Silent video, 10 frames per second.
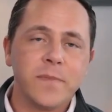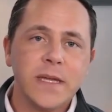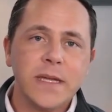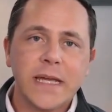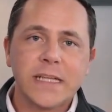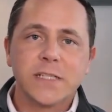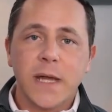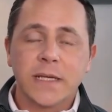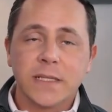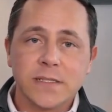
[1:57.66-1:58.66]

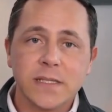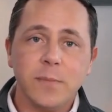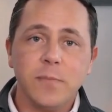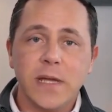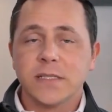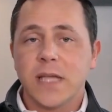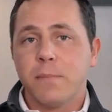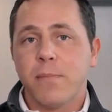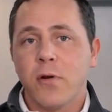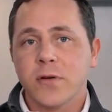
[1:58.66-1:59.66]
Expectancy means a
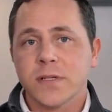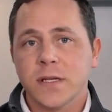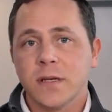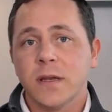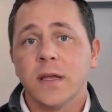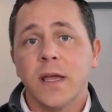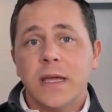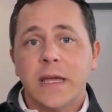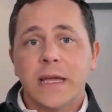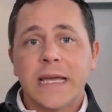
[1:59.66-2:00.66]

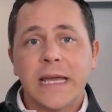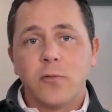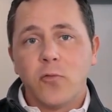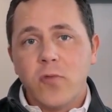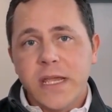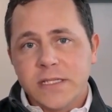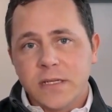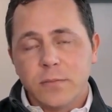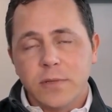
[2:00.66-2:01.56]
person can reasonably